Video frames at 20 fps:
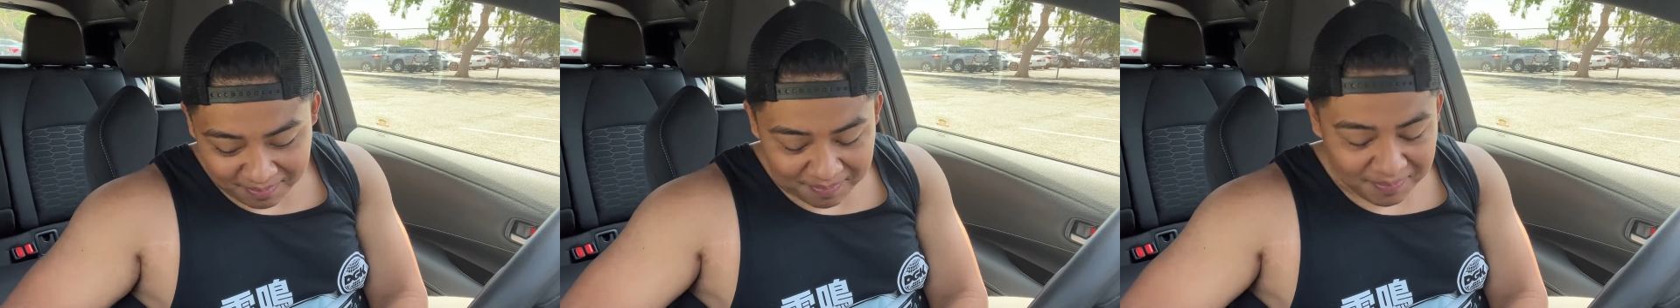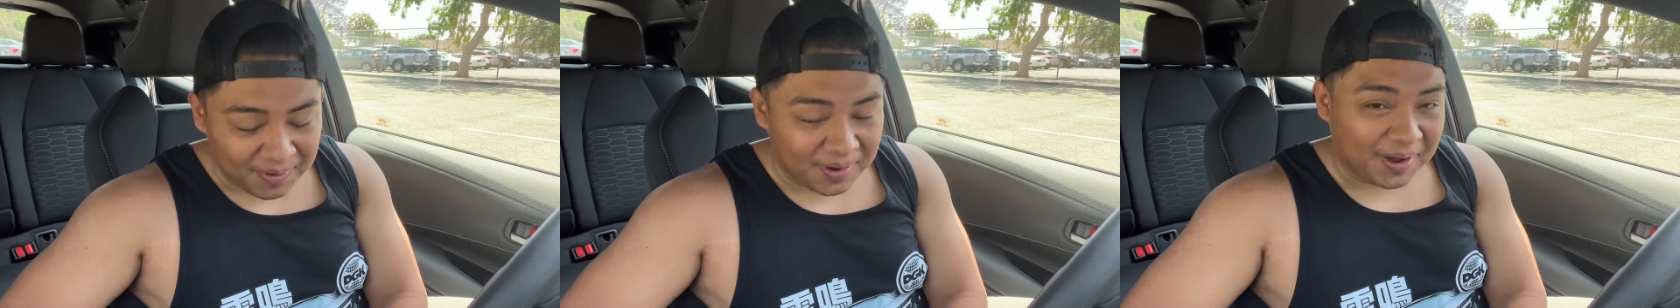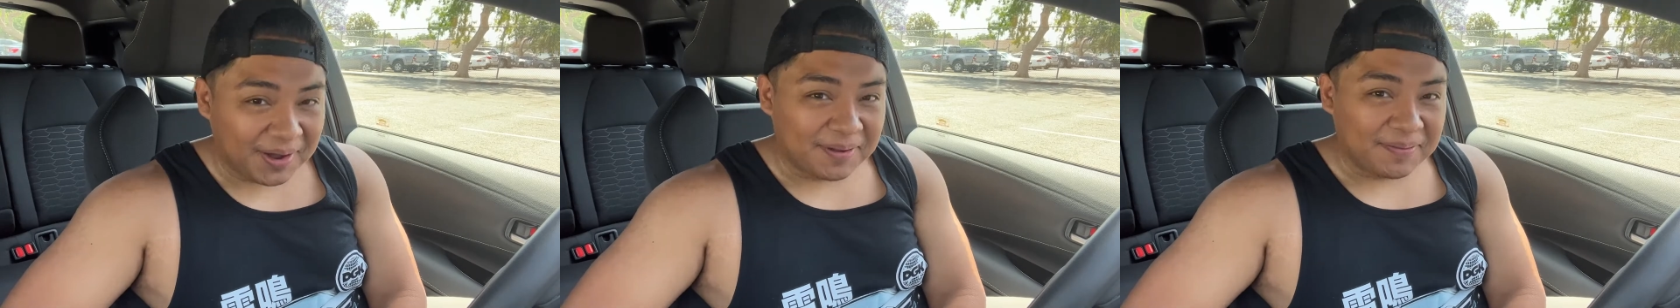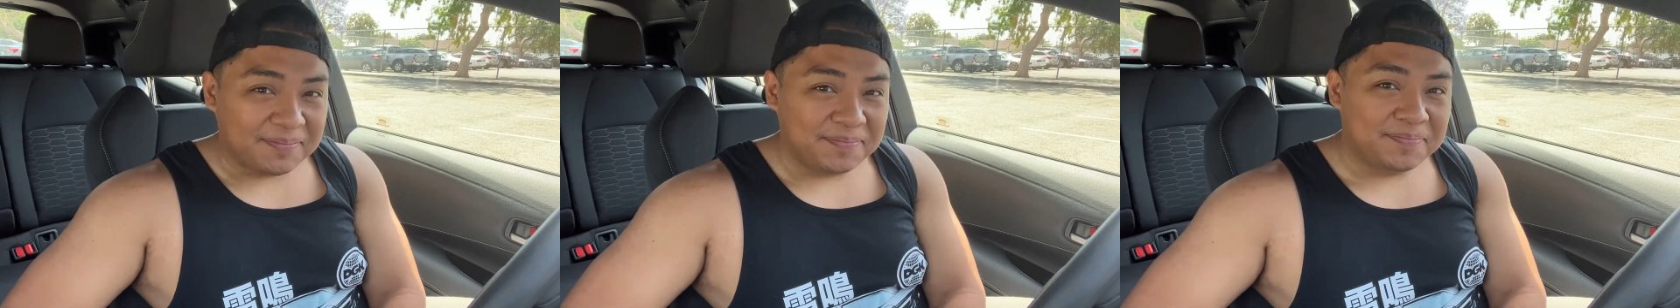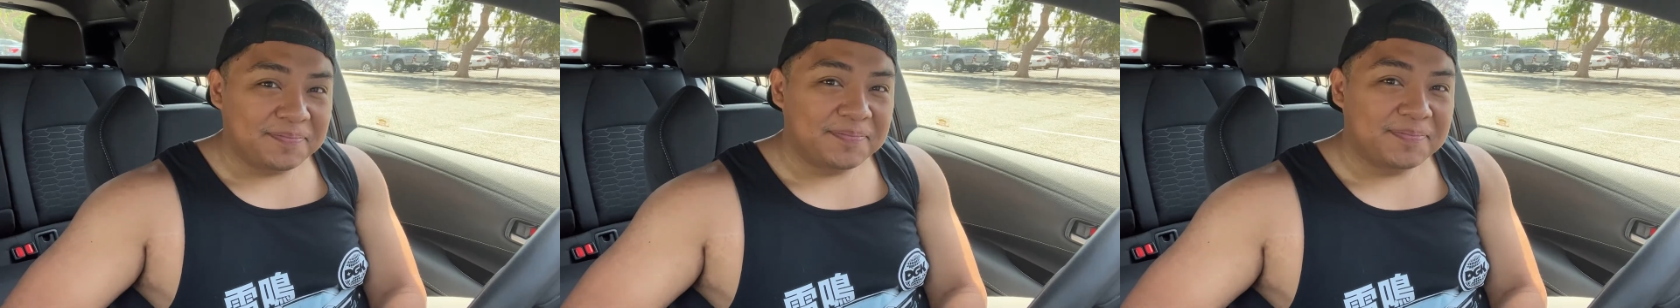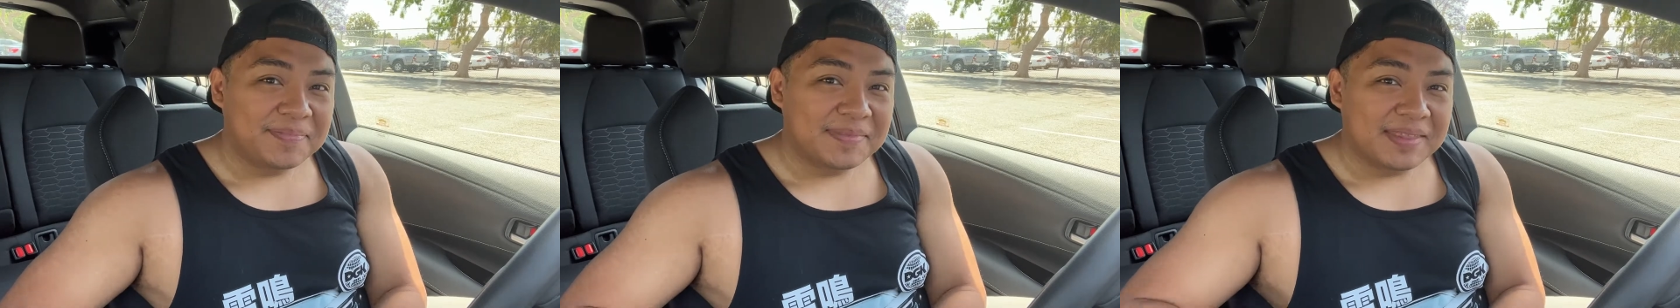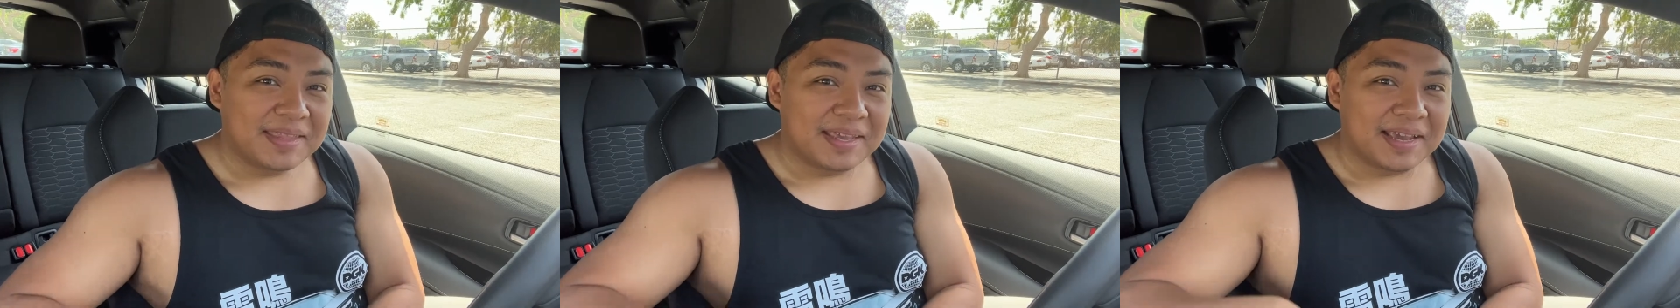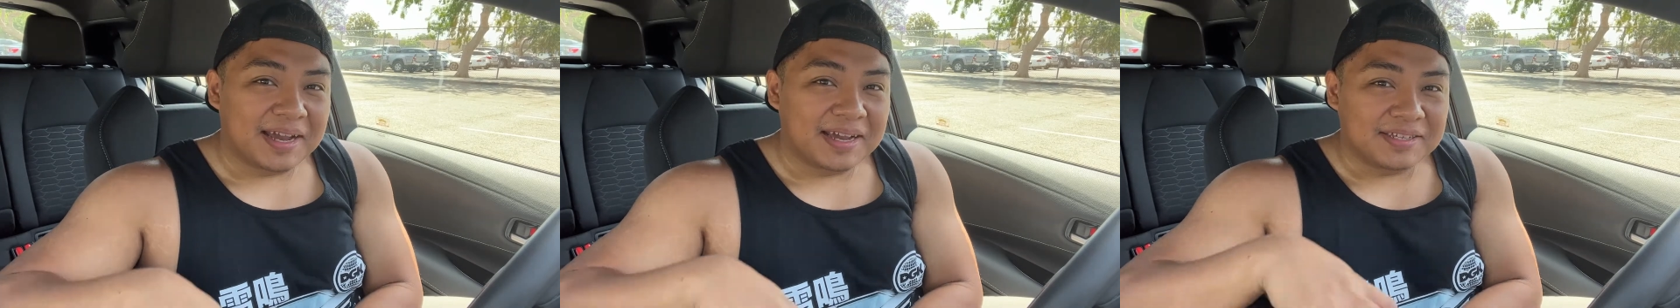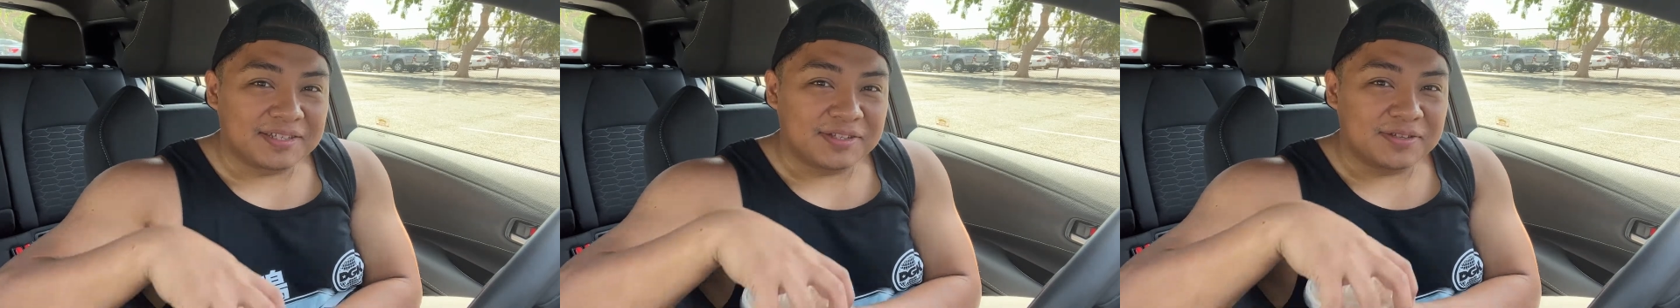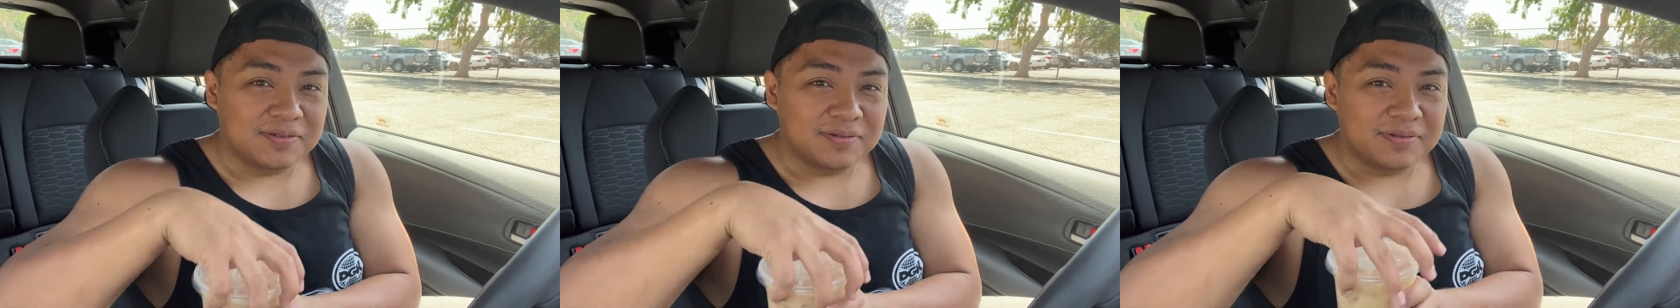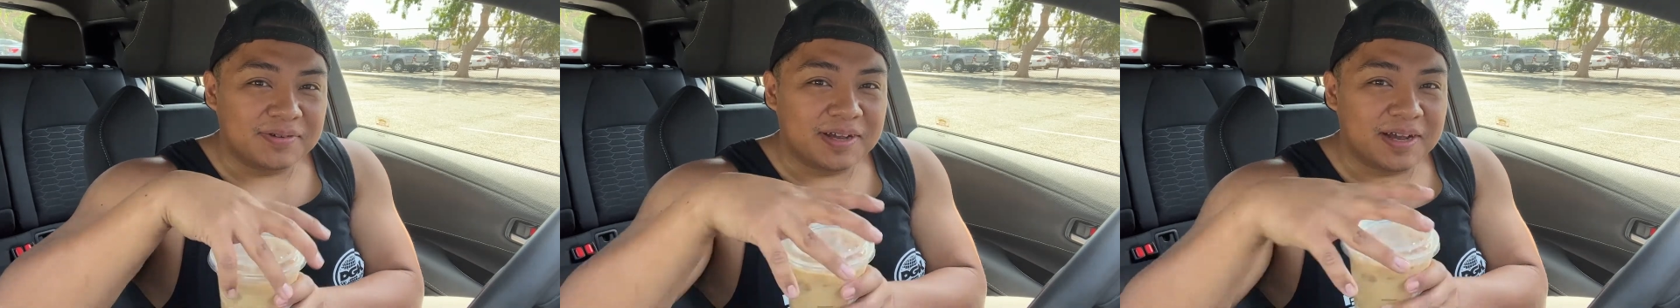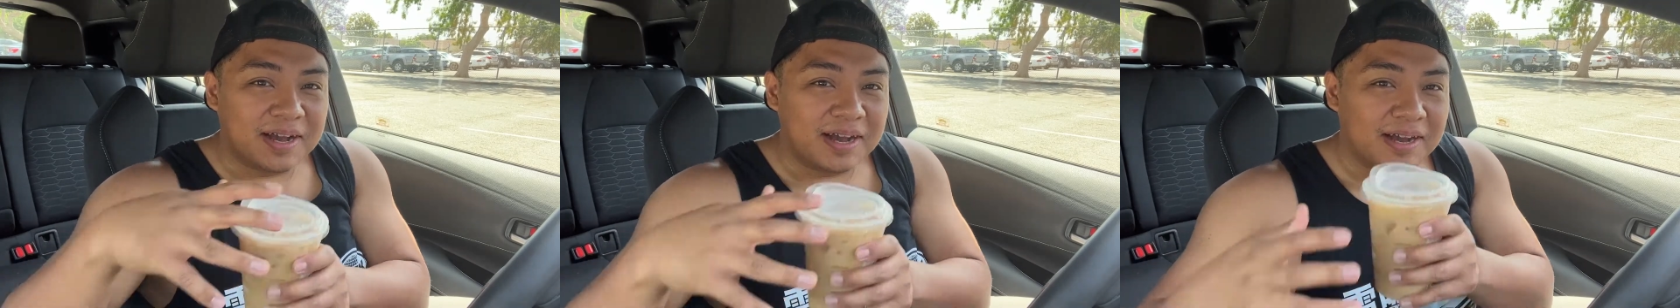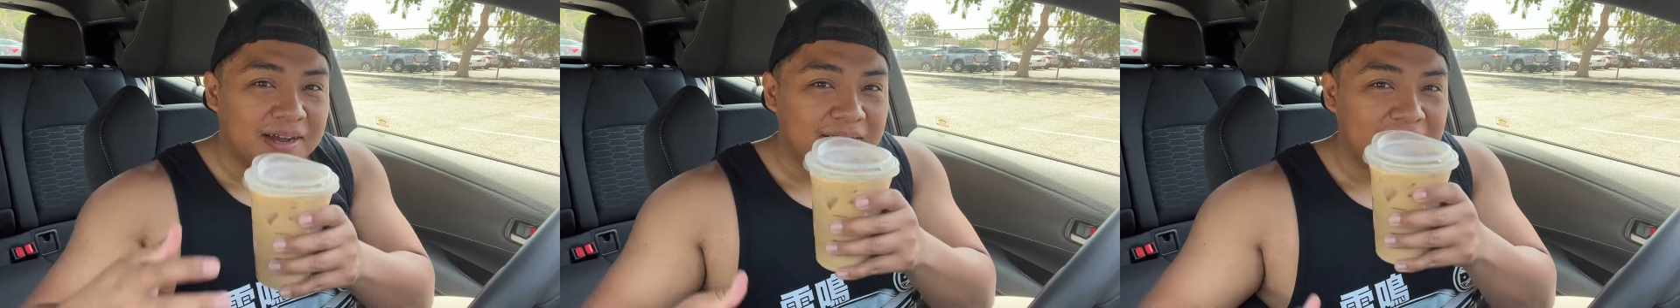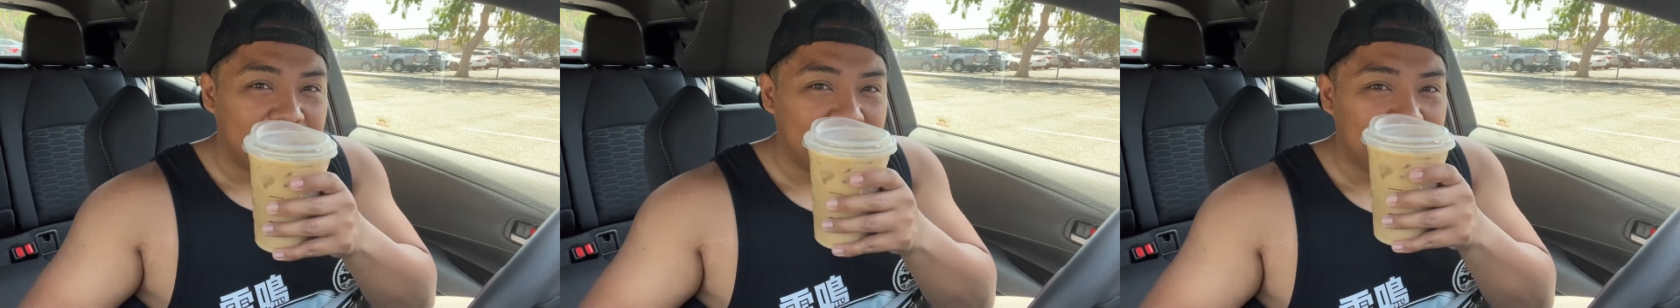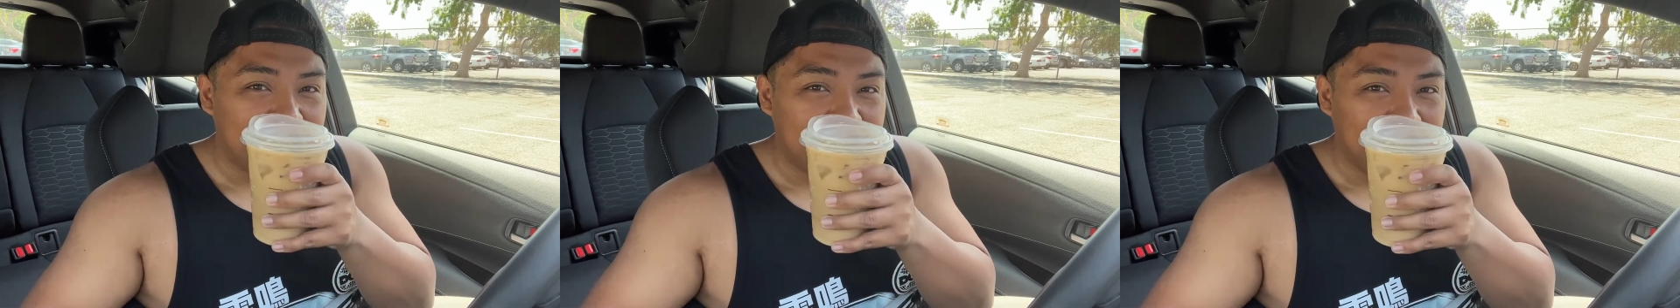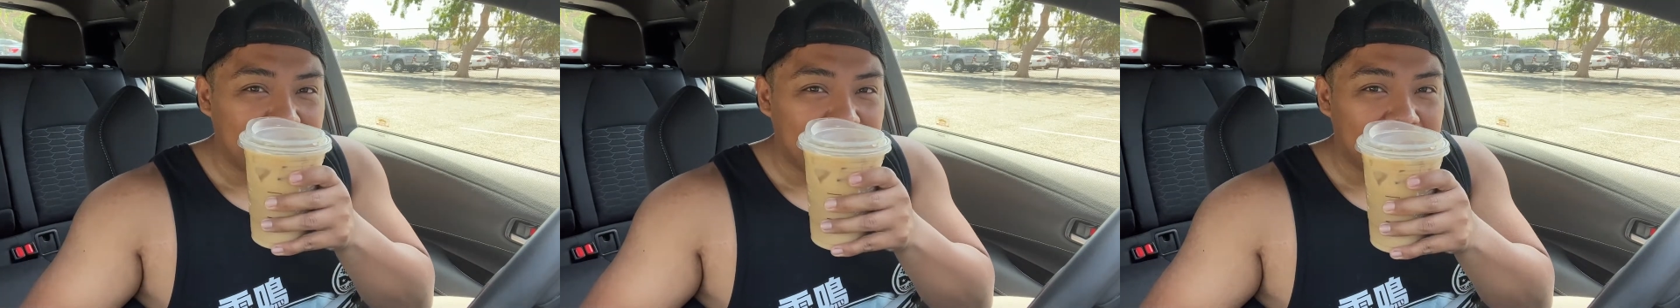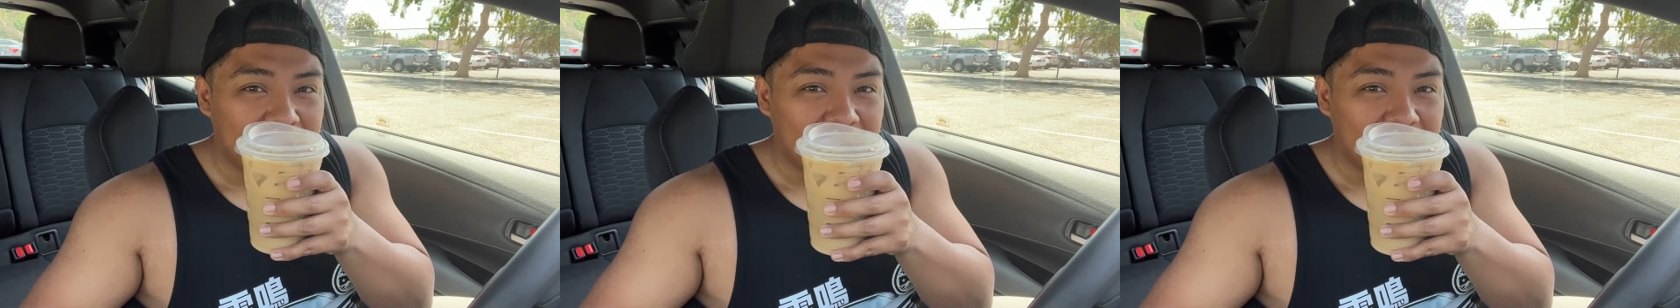But I still got my